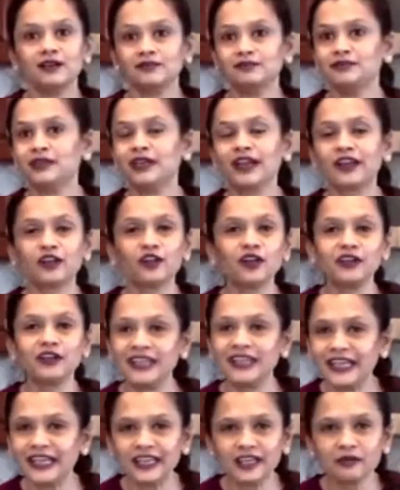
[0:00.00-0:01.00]
regular
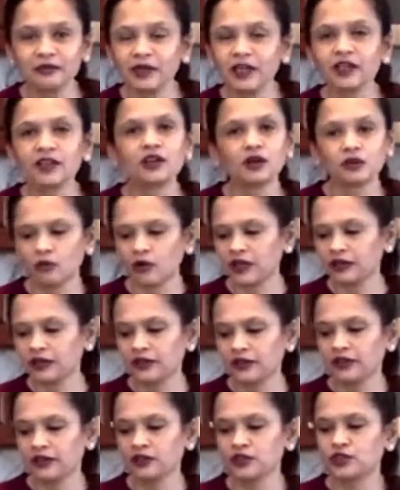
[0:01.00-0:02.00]
dairy milk,
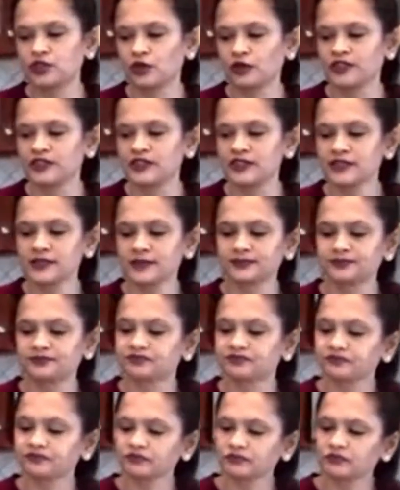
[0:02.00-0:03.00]
whatever your choice is.
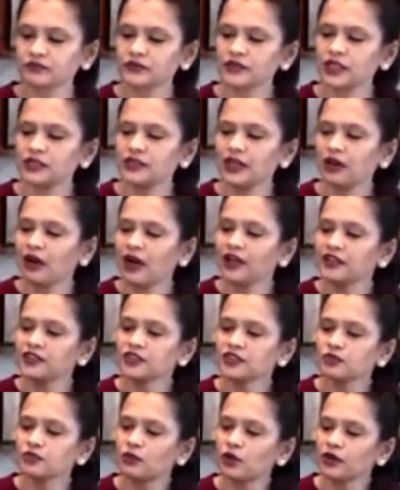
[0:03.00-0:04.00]
Now I
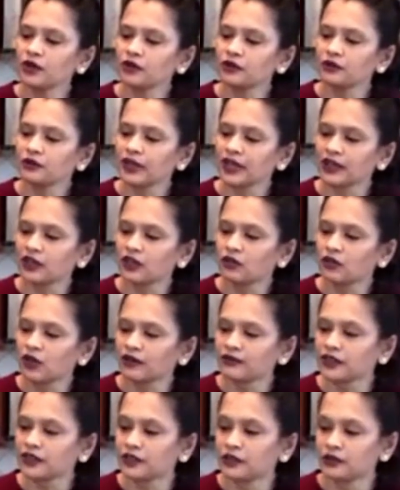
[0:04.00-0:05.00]
just want you to take a look
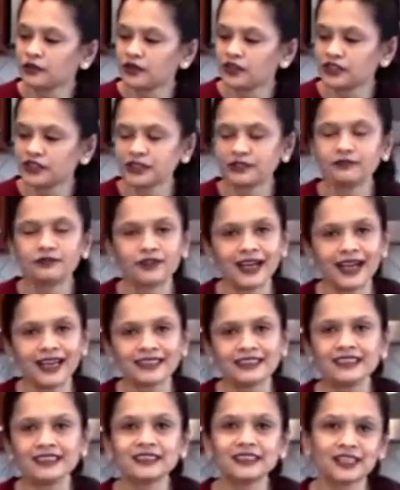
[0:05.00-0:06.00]
at the nutrition
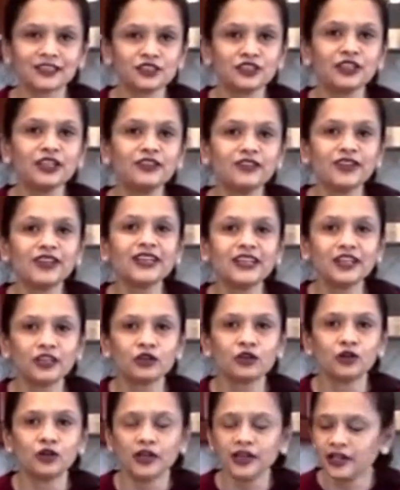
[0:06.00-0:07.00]
facts. It's actually really
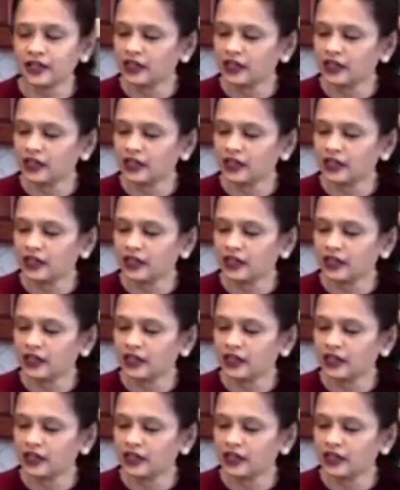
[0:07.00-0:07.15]
good.